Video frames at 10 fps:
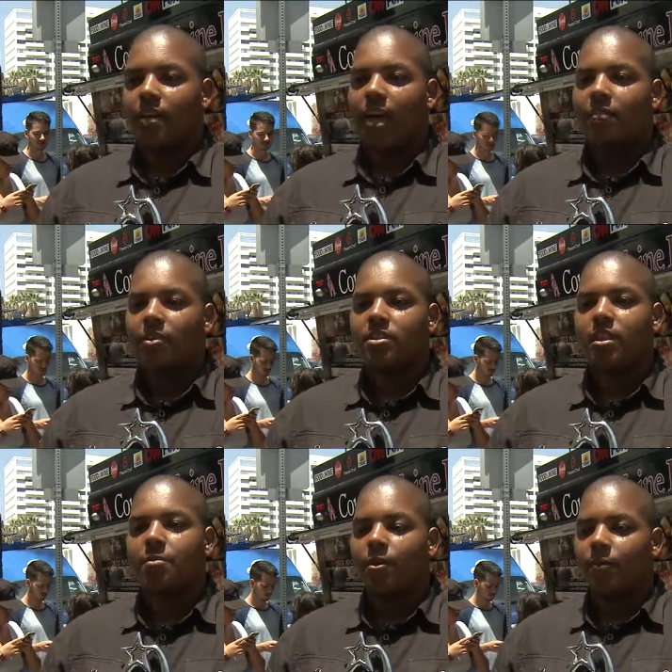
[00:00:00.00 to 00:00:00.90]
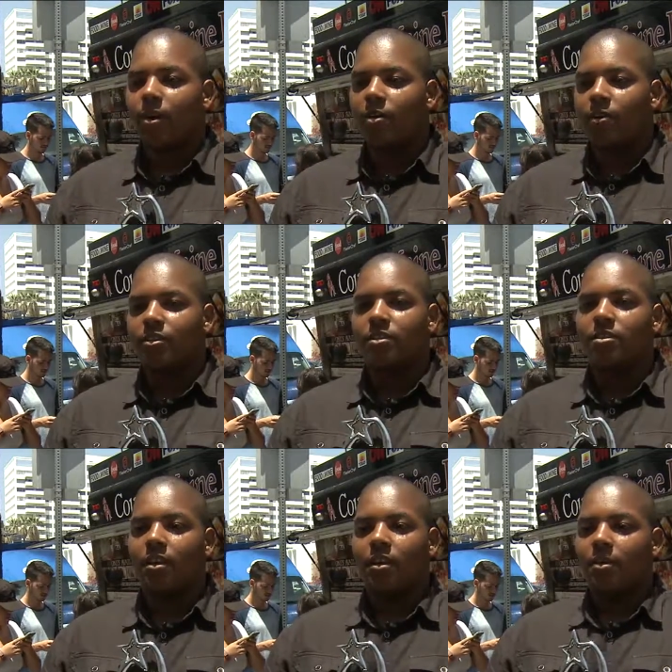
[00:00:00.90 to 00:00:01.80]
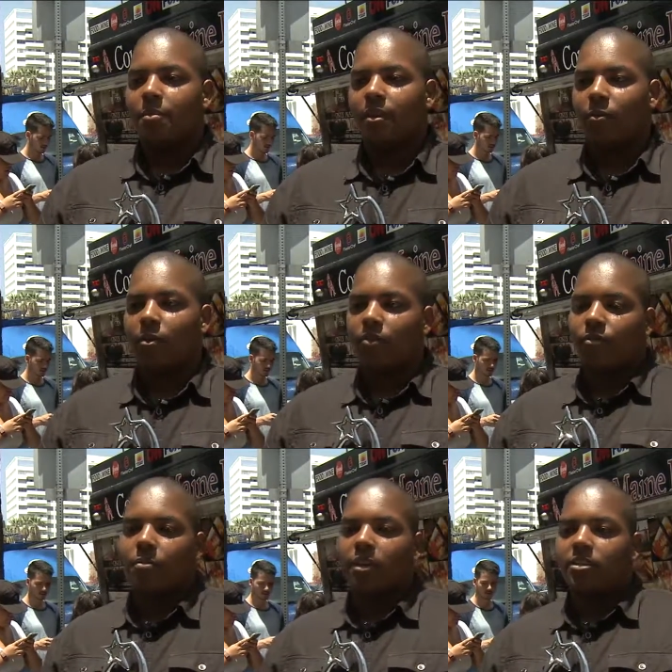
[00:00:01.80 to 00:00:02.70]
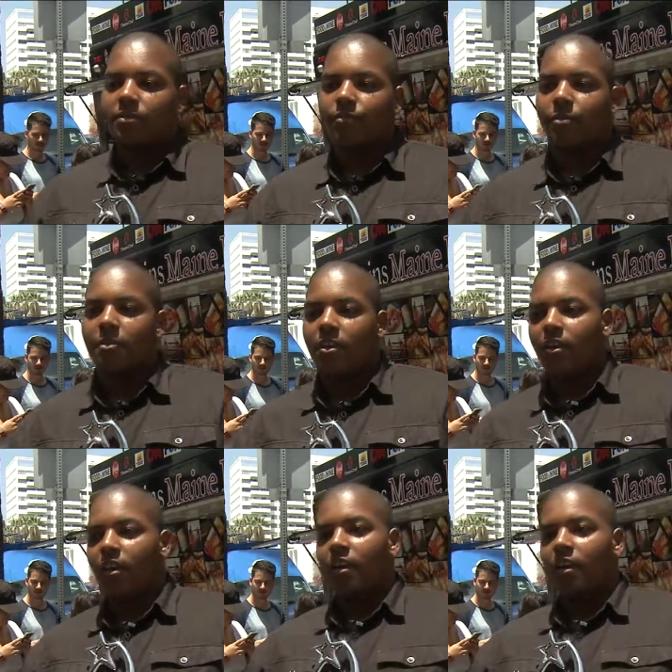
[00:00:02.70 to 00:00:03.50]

Having Sabin around has been a wonderful blessing for me.